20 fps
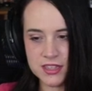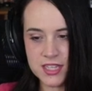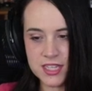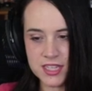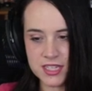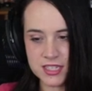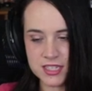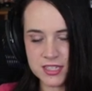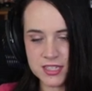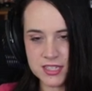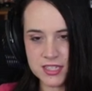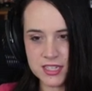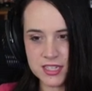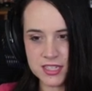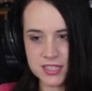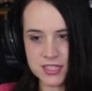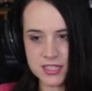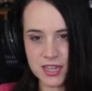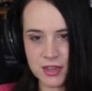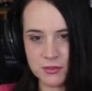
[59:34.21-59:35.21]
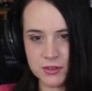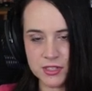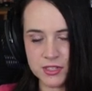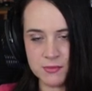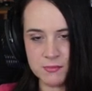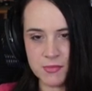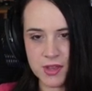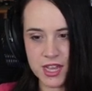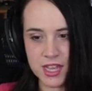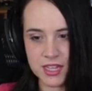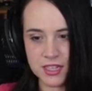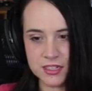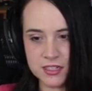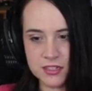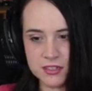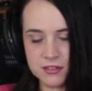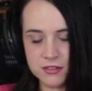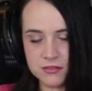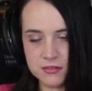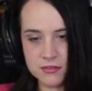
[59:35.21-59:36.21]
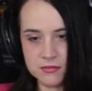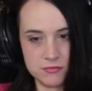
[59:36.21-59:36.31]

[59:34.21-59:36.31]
This is our demand.